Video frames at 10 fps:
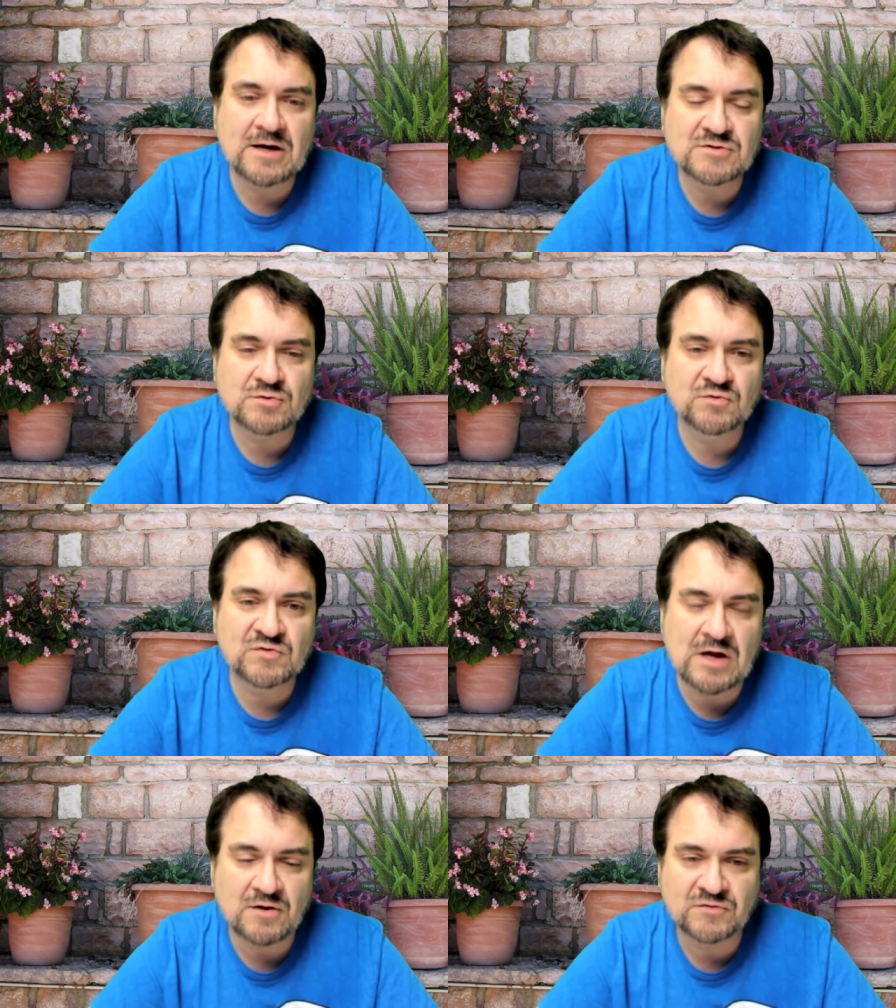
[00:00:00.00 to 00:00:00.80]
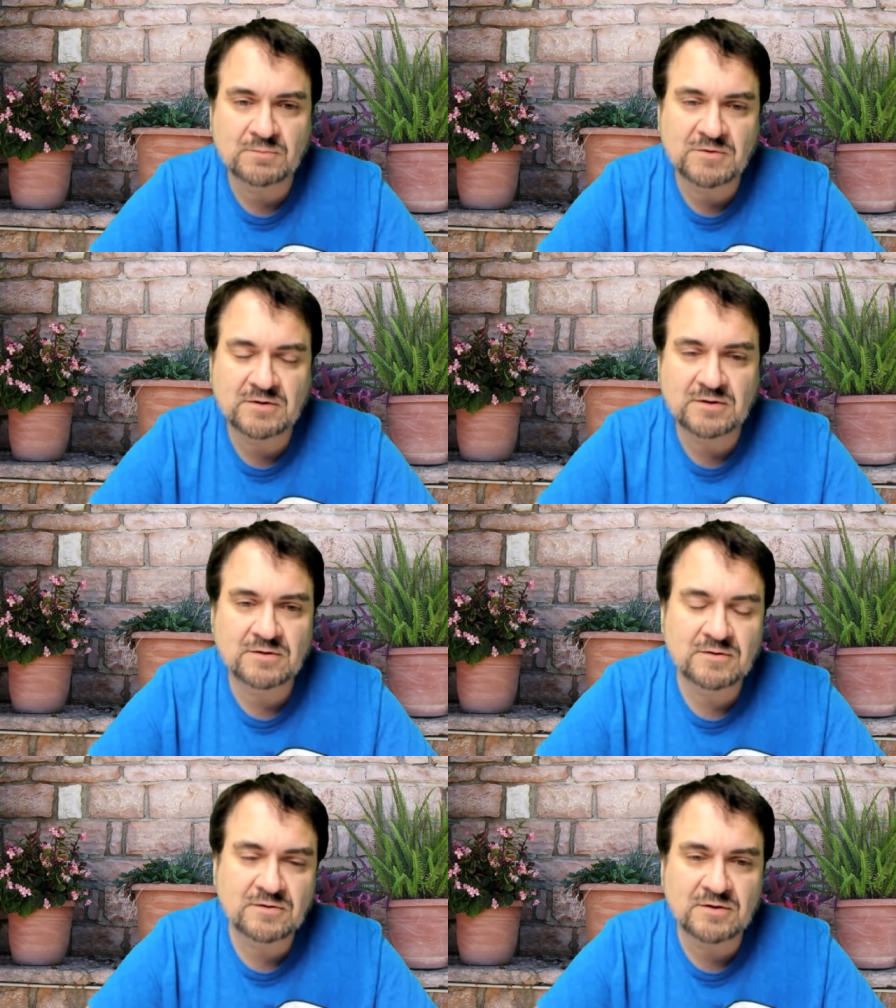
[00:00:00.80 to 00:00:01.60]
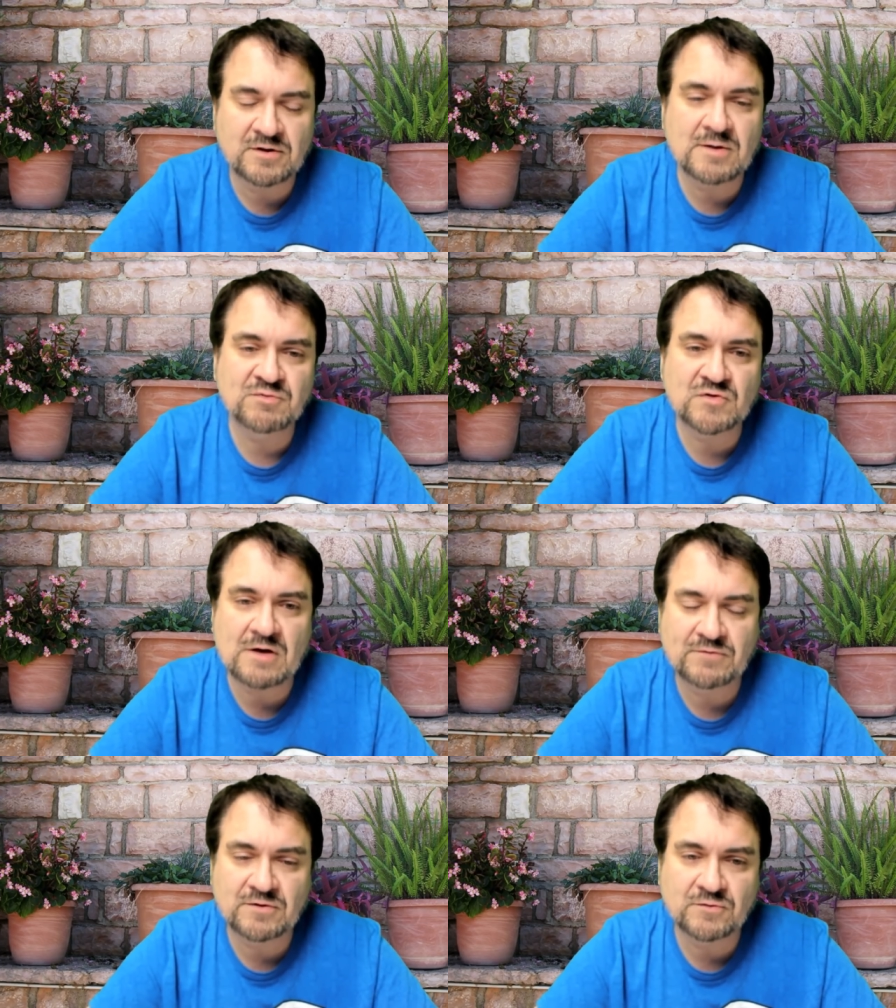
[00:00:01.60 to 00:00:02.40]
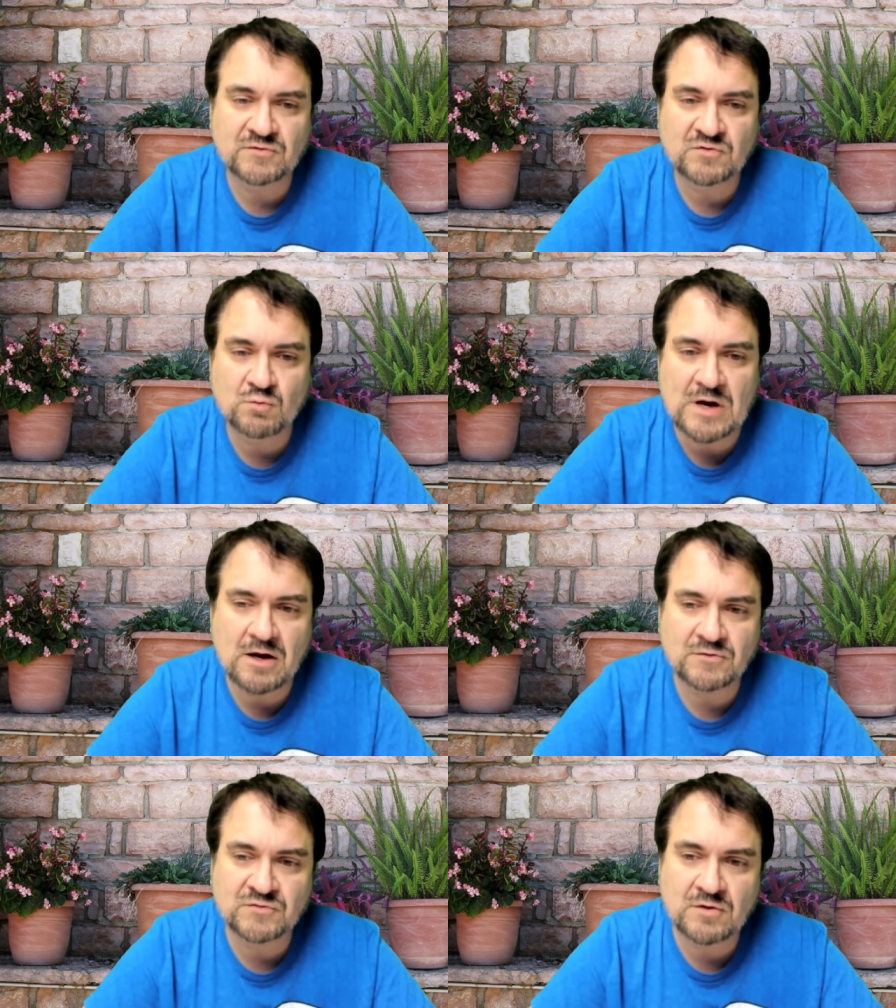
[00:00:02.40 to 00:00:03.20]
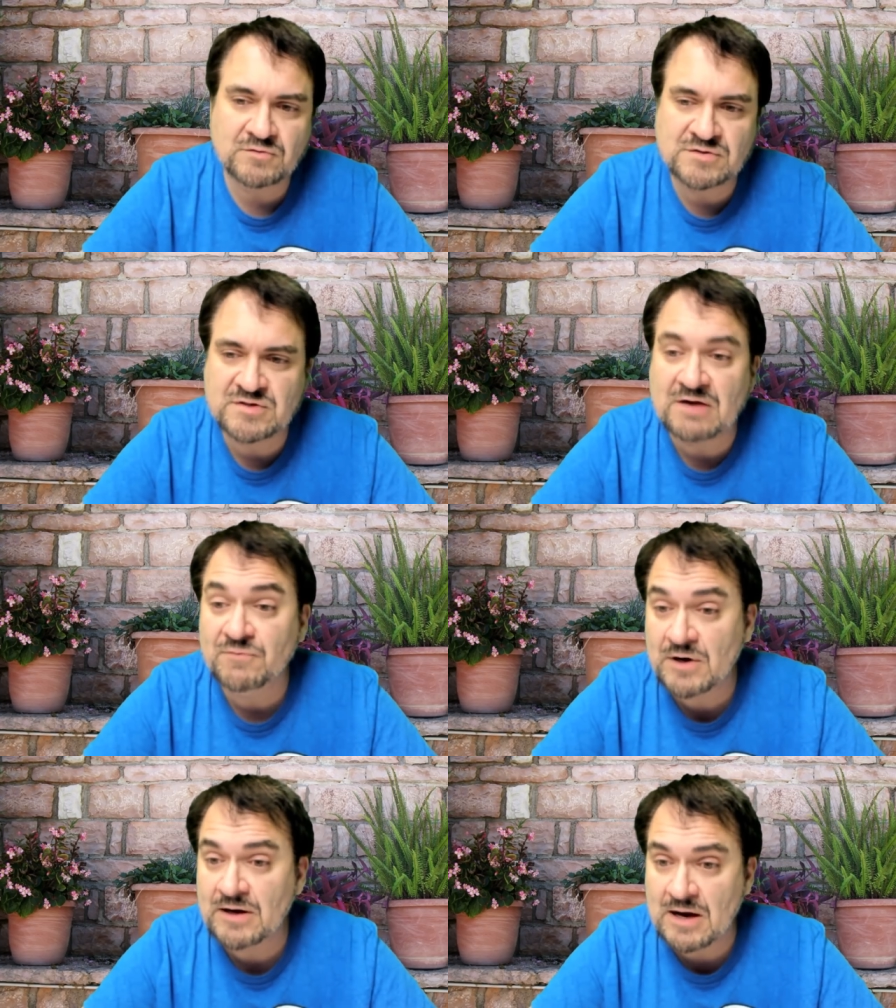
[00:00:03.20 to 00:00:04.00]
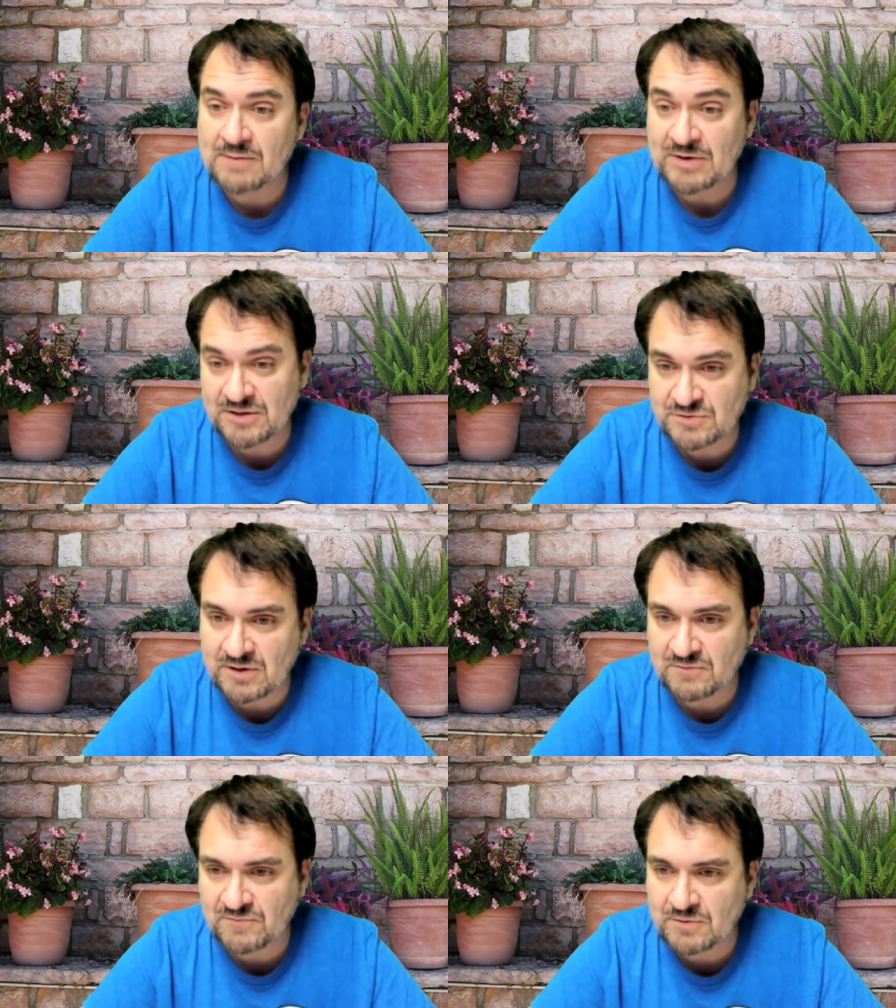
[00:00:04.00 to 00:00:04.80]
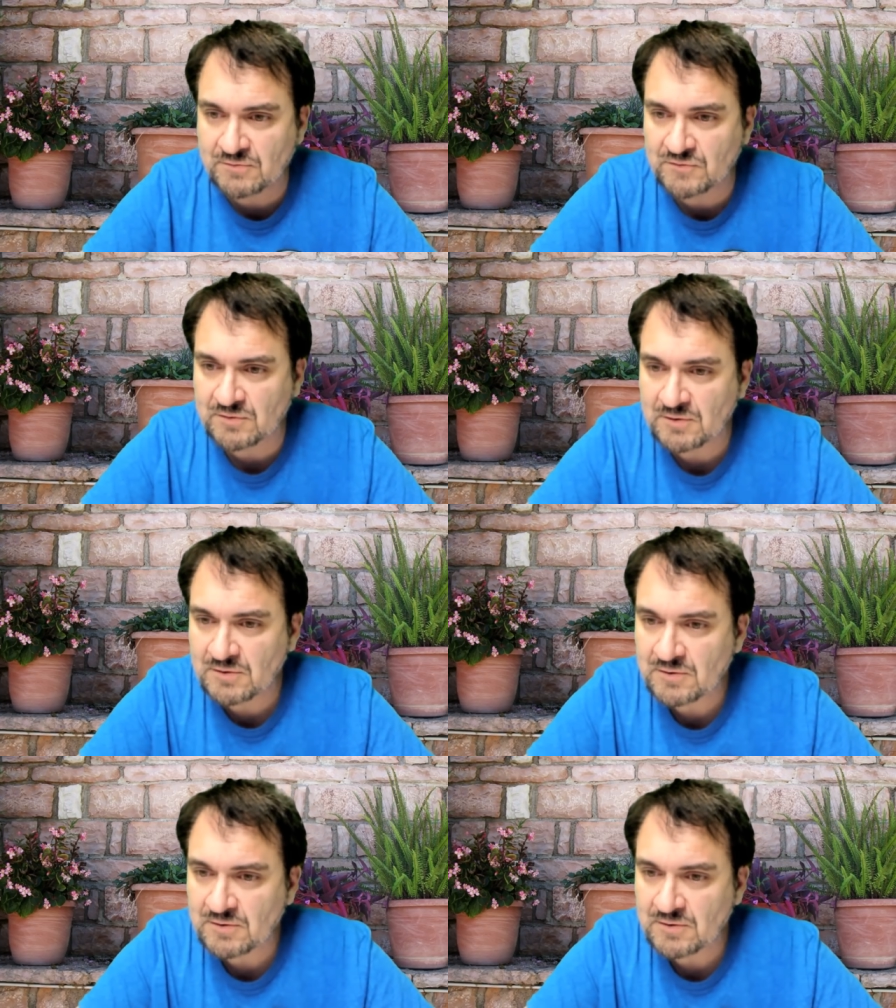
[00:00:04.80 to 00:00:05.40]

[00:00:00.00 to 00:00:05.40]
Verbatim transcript: I do sell some of the, the, the clips off of those as well. So just FYI, Patreon folks.